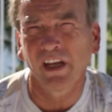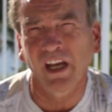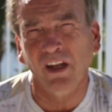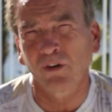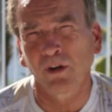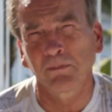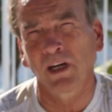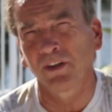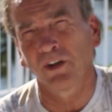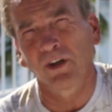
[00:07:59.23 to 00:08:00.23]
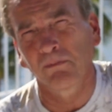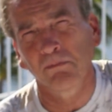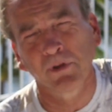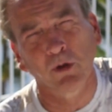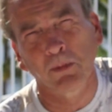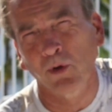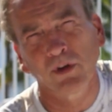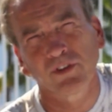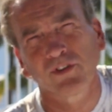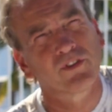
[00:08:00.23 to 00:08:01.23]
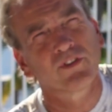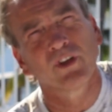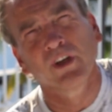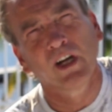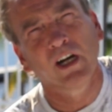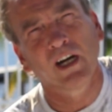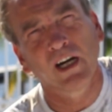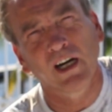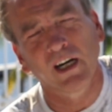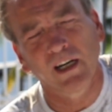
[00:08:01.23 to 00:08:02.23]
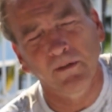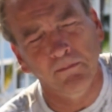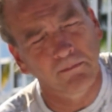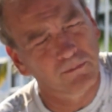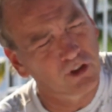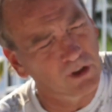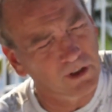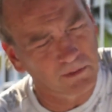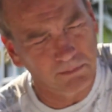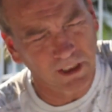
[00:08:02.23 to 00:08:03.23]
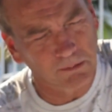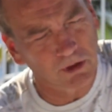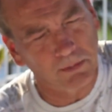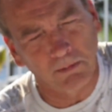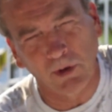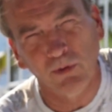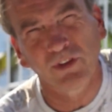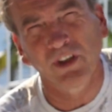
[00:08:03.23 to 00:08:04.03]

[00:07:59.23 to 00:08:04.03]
They had her up on their billboards to be able to promote